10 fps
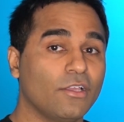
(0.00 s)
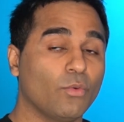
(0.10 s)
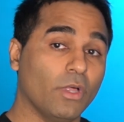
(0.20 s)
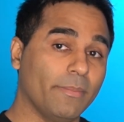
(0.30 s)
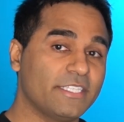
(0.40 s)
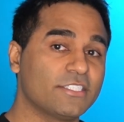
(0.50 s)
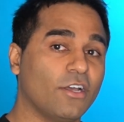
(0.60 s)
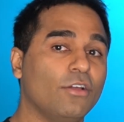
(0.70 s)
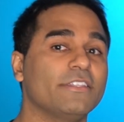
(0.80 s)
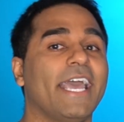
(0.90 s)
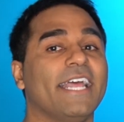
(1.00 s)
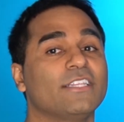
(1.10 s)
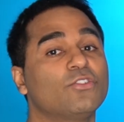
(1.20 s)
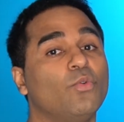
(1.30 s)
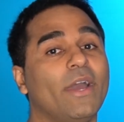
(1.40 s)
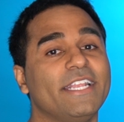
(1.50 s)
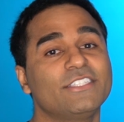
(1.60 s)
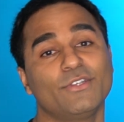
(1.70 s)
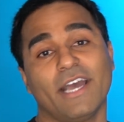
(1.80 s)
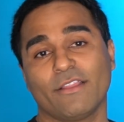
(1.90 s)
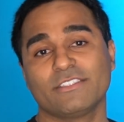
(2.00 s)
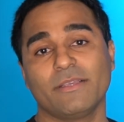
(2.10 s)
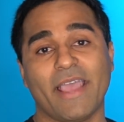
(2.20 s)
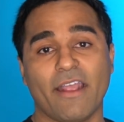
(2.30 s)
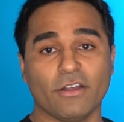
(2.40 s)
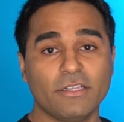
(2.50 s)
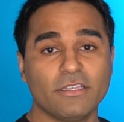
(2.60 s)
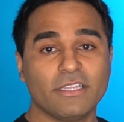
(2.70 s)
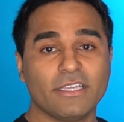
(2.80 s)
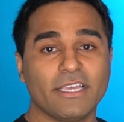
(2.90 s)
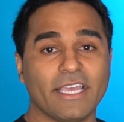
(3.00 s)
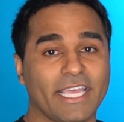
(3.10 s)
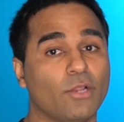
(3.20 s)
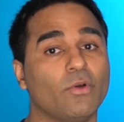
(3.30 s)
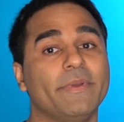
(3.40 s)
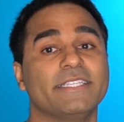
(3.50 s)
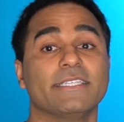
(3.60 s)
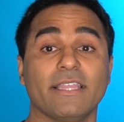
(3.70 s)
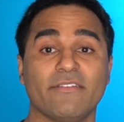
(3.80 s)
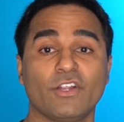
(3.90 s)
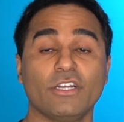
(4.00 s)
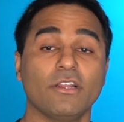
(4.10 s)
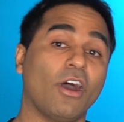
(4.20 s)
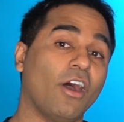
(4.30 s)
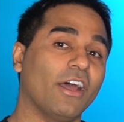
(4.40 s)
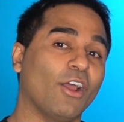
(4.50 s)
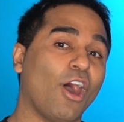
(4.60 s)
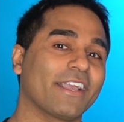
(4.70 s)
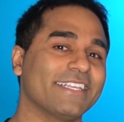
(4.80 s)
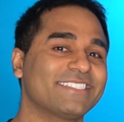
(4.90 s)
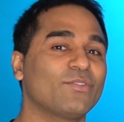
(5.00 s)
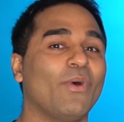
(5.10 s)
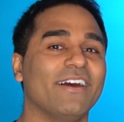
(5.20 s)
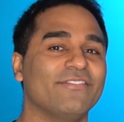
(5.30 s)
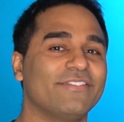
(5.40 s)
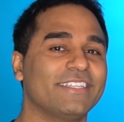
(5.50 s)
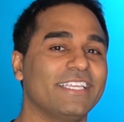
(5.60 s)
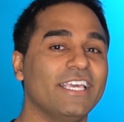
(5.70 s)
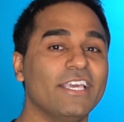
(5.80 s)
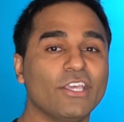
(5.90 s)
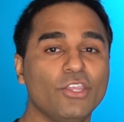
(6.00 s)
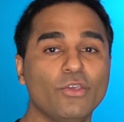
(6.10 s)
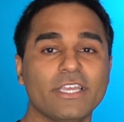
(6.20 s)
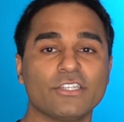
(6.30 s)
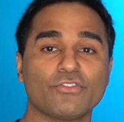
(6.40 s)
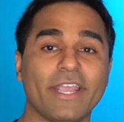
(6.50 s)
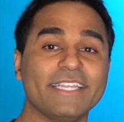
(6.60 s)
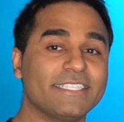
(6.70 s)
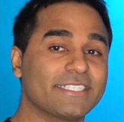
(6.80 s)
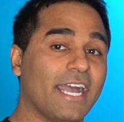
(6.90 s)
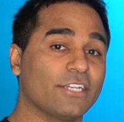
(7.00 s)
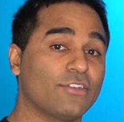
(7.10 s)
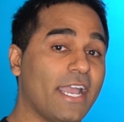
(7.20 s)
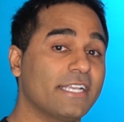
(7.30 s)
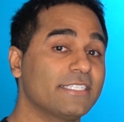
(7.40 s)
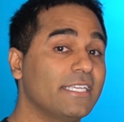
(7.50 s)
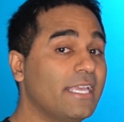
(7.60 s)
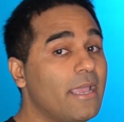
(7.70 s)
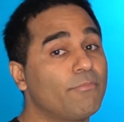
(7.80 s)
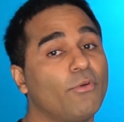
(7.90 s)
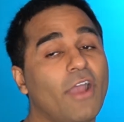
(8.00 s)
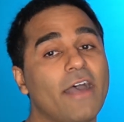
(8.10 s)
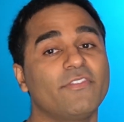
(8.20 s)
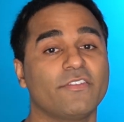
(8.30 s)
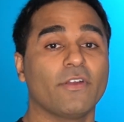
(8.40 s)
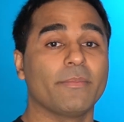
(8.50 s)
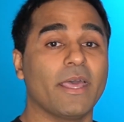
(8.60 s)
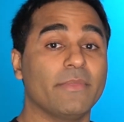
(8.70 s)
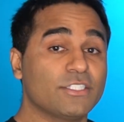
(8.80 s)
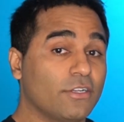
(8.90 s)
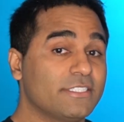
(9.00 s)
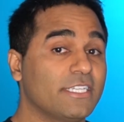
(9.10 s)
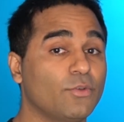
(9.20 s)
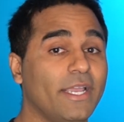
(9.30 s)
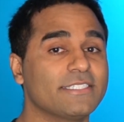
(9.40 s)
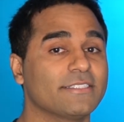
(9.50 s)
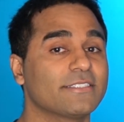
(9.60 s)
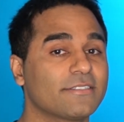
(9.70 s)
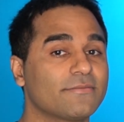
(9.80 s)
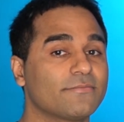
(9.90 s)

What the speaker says: will be sold at $22 a barrel, and it will be delivered on August 12th. You can trade these contracts and profit from them in certain situations.